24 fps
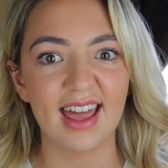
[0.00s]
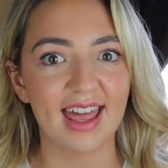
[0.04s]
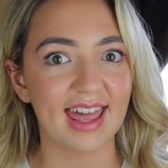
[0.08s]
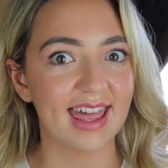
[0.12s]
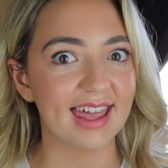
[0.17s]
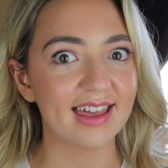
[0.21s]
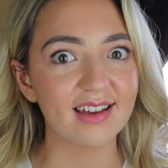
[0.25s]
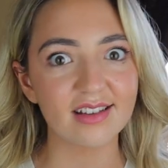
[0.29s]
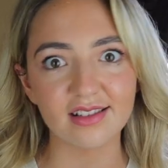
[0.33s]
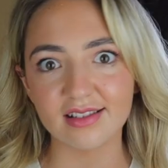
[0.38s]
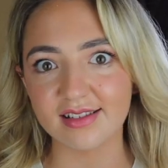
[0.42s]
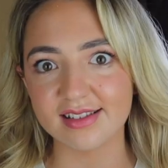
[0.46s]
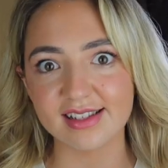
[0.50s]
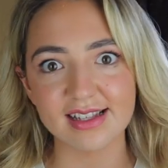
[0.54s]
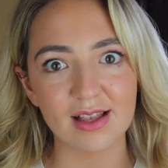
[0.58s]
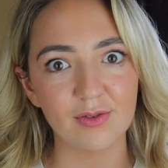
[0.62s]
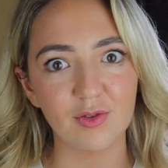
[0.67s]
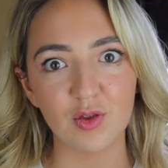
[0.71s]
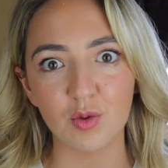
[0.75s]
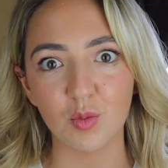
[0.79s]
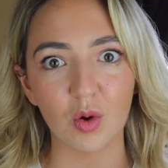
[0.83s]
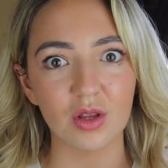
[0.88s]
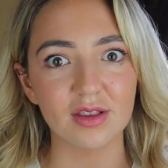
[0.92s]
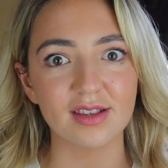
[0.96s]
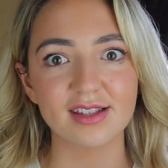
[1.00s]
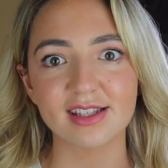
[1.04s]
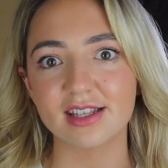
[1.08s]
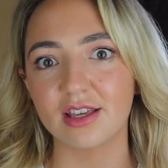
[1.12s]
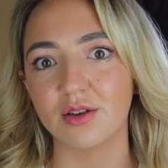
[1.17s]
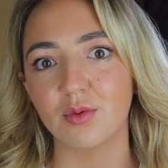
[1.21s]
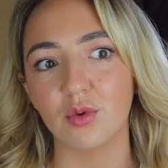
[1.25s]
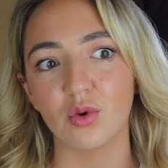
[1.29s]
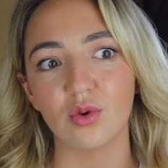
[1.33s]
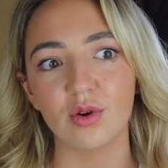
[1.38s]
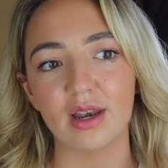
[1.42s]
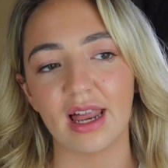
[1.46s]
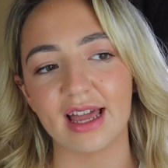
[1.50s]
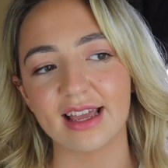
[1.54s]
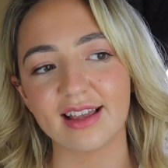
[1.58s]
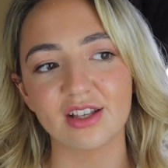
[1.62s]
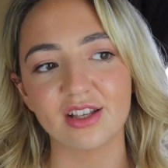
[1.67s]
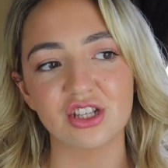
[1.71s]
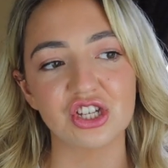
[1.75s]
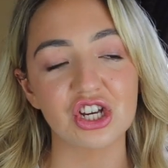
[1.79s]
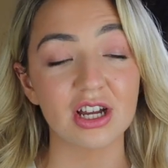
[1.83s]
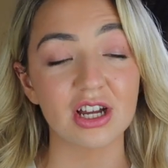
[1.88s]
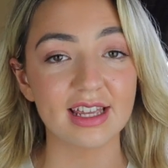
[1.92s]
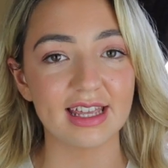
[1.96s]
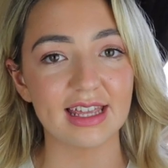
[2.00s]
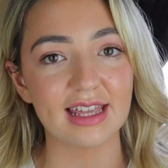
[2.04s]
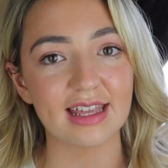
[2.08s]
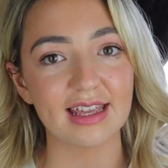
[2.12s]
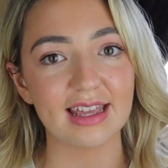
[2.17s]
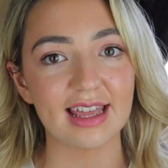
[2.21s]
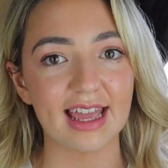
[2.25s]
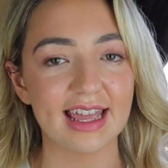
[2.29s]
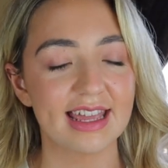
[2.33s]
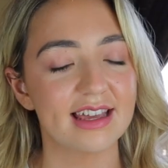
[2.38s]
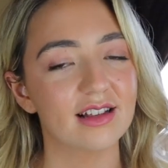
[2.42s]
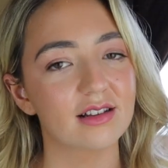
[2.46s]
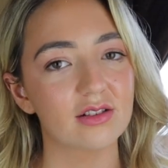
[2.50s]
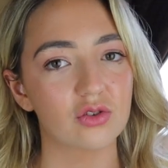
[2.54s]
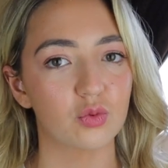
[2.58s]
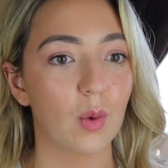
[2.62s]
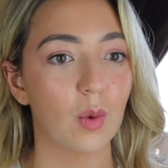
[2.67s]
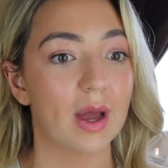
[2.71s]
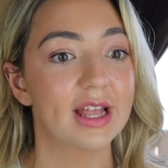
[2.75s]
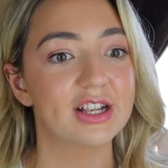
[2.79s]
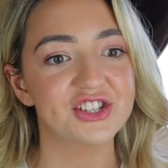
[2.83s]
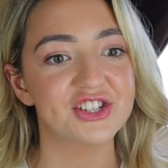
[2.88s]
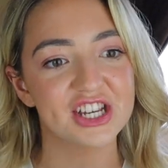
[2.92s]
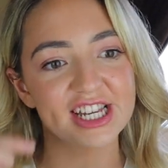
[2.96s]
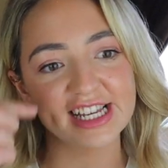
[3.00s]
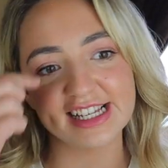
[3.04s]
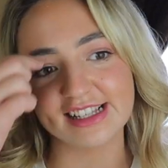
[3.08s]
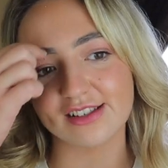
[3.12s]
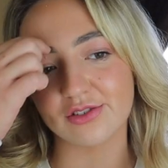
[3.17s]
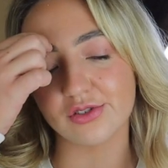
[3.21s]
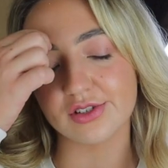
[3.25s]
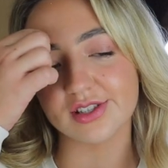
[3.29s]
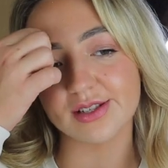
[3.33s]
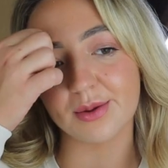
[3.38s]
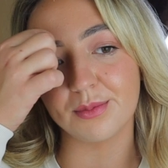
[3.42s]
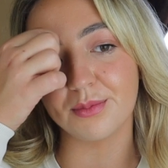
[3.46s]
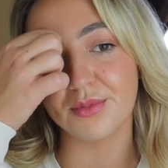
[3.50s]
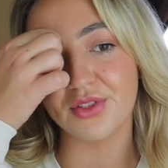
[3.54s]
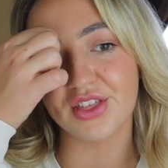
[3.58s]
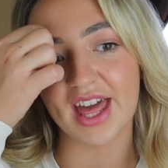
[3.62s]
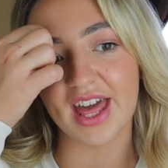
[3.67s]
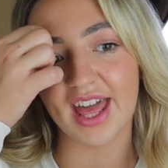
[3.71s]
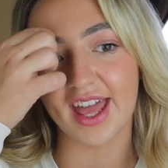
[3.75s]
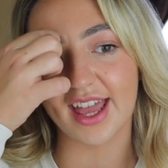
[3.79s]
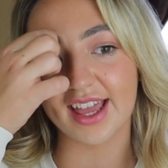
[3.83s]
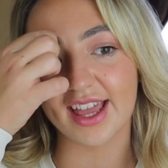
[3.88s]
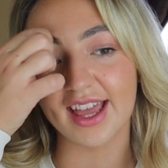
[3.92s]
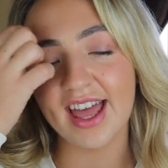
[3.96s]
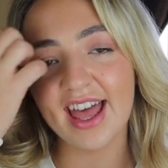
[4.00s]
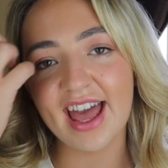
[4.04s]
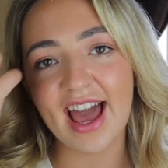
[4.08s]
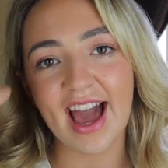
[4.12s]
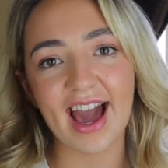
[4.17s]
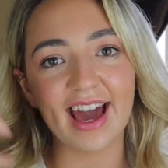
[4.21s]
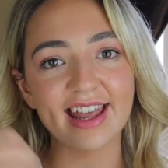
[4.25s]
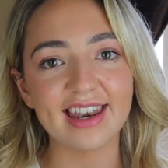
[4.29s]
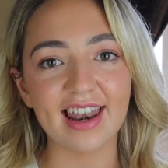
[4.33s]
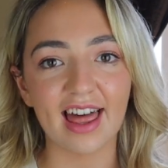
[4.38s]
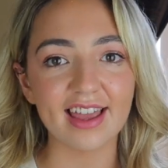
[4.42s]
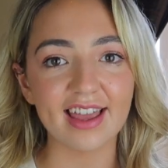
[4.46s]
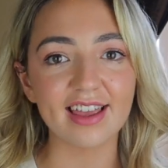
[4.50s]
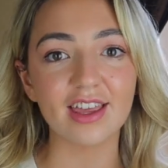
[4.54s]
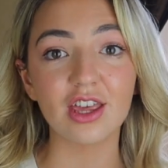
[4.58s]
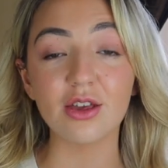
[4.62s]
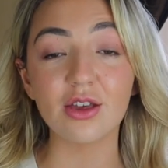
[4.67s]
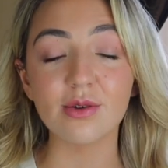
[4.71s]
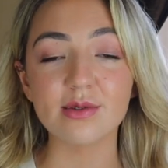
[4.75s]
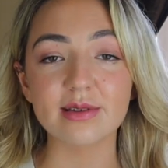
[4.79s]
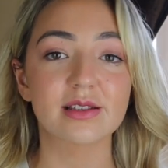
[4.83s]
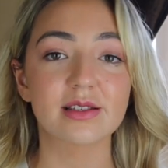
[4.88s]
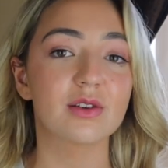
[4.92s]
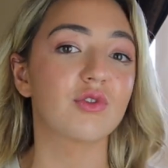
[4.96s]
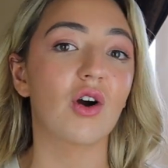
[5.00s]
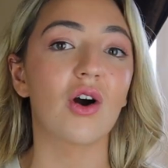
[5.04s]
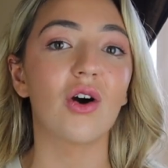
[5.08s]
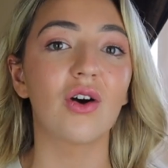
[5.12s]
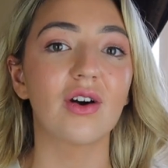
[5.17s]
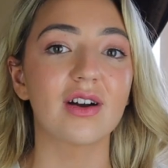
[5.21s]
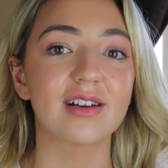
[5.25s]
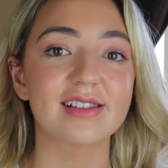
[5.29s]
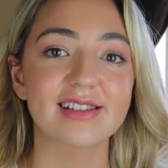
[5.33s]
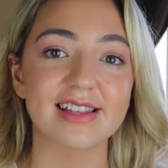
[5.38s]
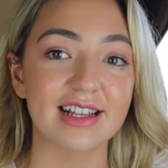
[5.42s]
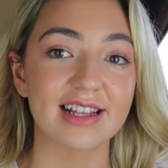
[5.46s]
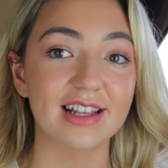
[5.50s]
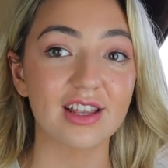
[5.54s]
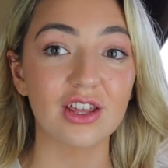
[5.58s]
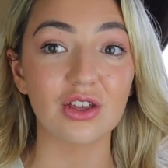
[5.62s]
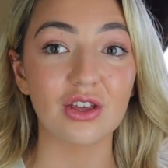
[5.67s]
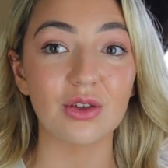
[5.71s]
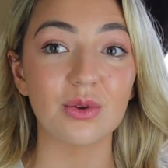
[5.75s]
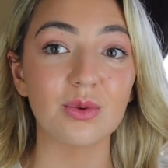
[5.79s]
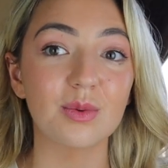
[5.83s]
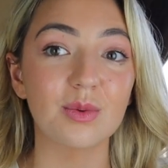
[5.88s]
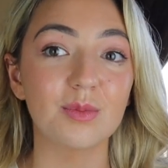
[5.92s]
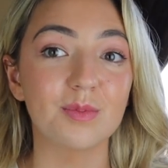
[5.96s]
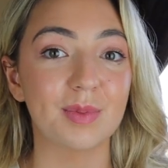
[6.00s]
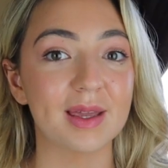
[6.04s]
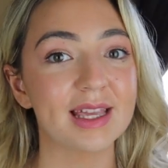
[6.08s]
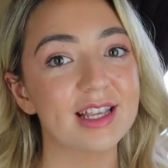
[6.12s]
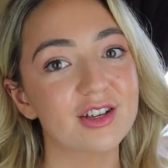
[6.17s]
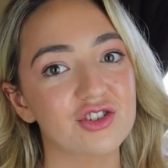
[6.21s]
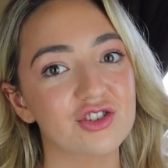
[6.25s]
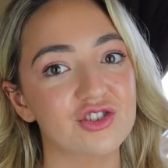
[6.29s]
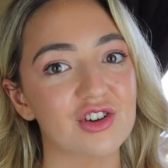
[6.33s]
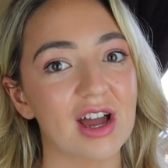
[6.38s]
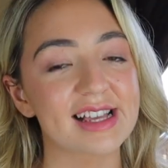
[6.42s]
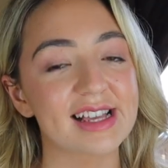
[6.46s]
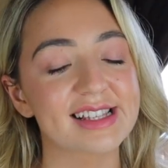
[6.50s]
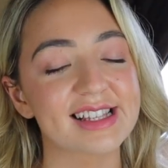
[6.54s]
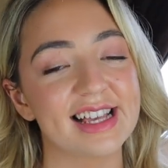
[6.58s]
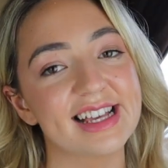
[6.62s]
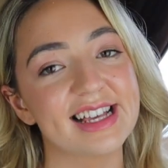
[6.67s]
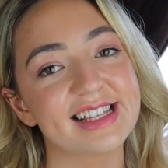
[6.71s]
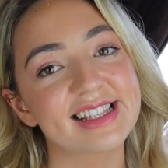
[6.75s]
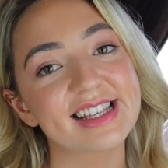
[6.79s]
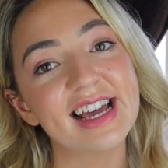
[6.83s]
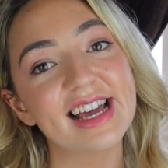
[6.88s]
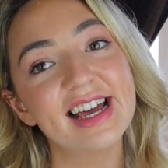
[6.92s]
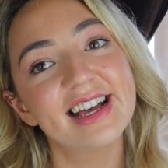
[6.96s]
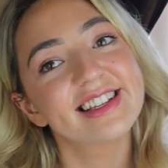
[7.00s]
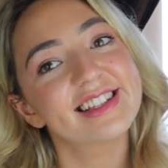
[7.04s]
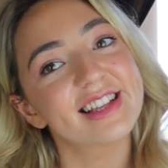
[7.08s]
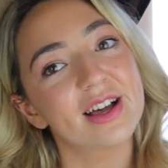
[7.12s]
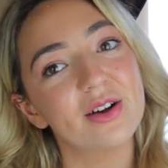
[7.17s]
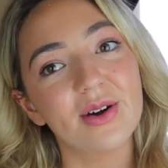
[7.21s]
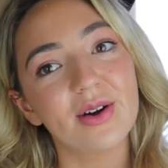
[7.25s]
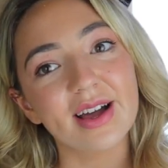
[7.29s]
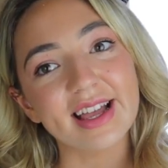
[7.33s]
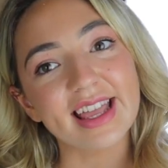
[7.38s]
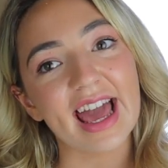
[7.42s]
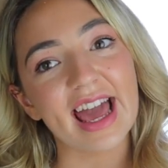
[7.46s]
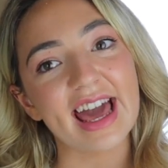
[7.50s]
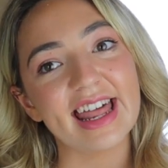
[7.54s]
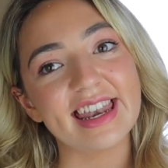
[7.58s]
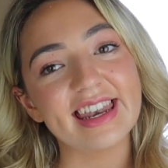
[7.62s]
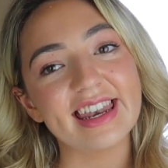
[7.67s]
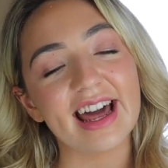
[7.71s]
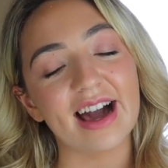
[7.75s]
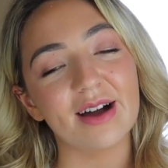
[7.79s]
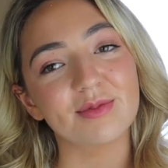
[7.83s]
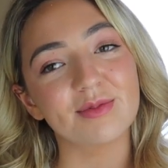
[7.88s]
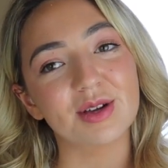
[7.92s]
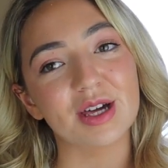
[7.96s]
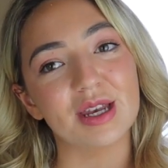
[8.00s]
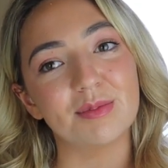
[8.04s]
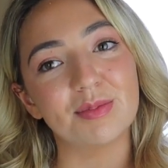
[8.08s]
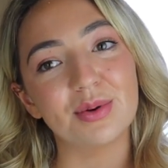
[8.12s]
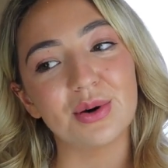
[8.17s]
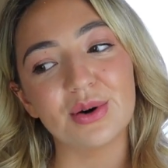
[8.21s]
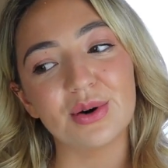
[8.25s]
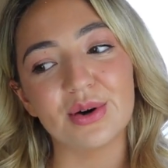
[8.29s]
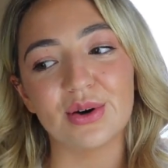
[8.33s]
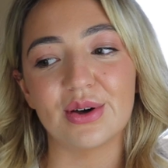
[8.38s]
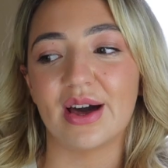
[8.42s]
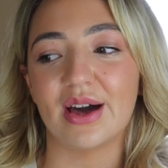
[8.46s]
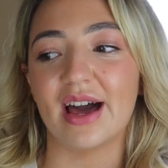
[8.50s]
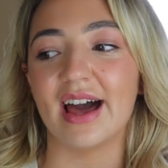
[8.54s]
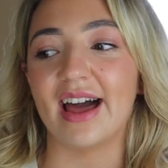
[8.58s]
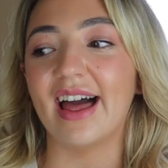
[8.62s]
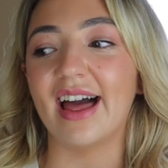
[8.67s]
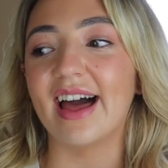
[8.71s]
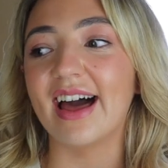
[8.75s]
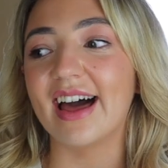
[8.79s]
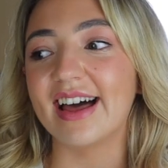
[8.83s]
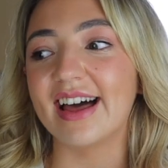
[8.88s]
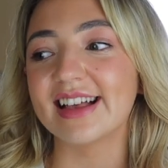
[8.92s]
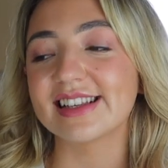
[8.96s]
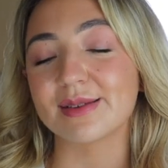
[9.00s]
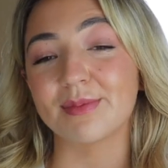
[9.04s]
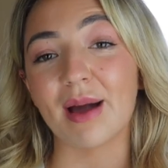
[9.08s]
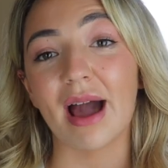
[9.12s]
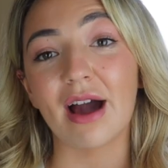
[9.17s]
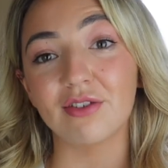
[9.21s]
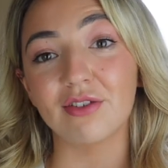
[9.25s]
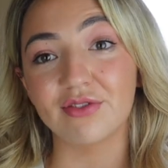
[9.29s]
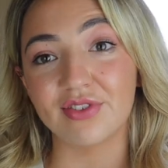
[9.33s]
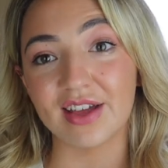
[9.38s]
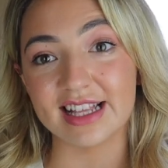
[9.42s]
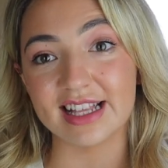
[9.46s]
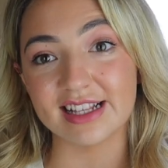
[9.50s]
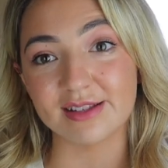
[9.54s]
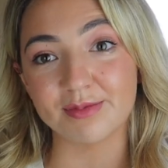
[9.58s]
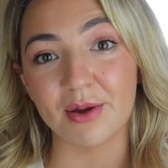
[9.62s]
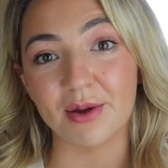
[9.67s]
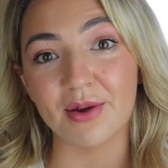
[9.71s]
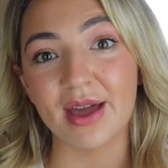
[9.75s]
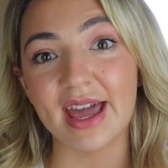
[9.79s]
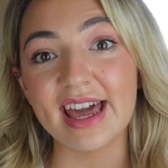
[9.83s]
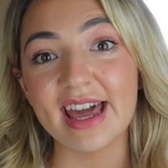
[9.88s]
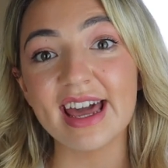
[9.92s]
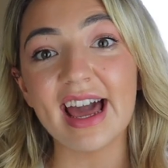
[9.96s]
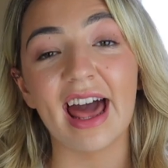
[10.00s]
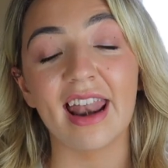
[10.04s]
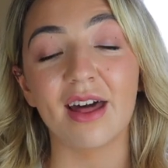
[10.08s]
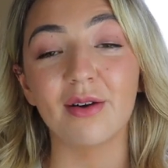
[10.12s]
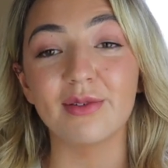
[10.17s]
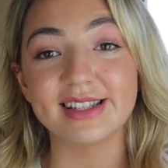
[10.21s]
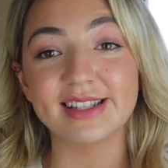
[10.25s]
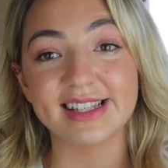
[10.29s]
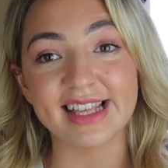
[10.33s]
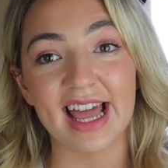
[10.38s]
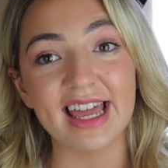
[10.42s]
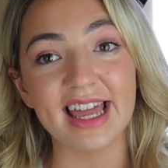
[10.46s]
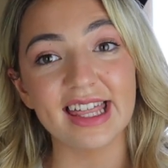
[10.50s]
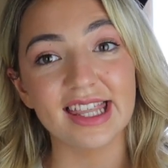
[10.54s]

heels if you want to, or like chunky heeled wedges or something, and like cute sarongs and cute beach dresses. So again, I'm going to put uh, some outfit inspo here, and I would say